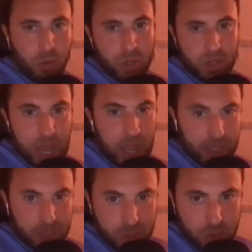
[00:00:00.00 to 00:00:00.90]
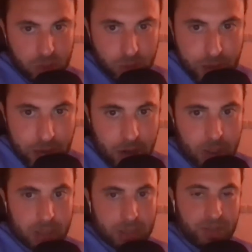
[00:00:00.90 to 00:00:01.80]
diets you would do better
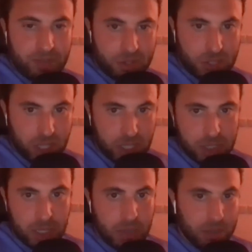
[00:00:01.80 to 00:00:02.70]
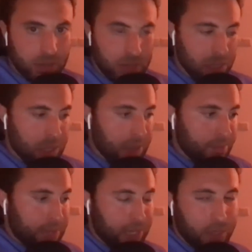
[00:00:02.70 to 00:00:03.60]
in. There's different genes that can
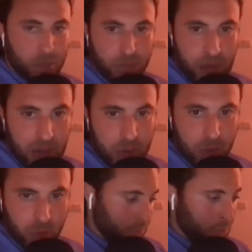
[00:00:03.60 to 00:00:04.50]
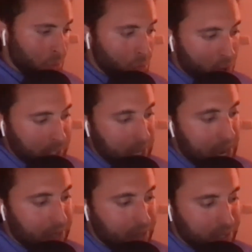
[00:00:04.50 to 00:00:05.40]
make you do better with one
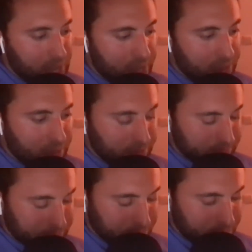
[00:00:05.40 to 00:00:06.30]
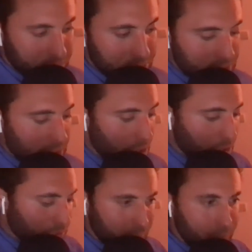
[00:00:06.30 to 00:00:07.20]
diet or another.
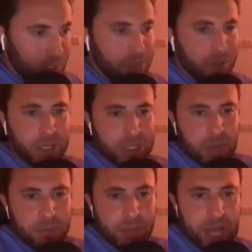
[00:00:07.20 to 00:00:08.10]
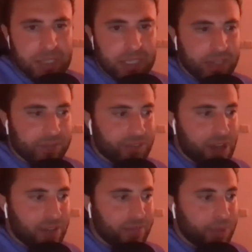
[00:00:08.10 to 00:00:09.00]
So there is complexity
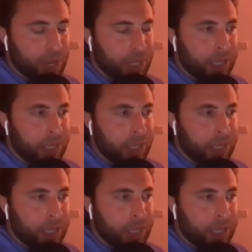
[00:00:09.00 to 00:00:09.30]
involved, but